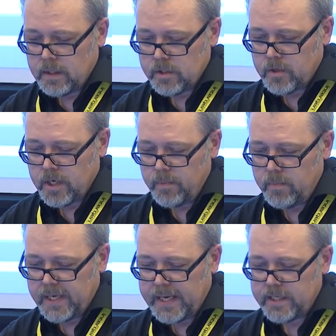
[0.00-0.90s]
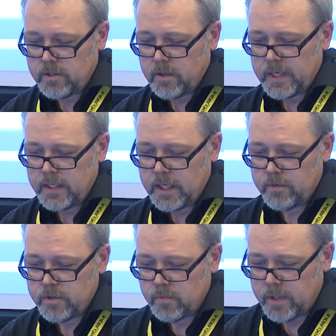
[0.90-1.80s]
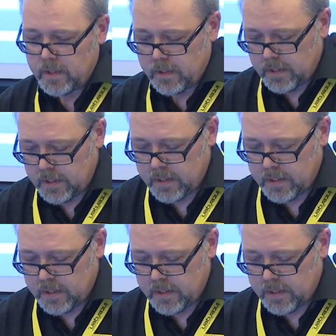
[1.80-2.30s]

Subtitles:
So I can put my case log in here as well.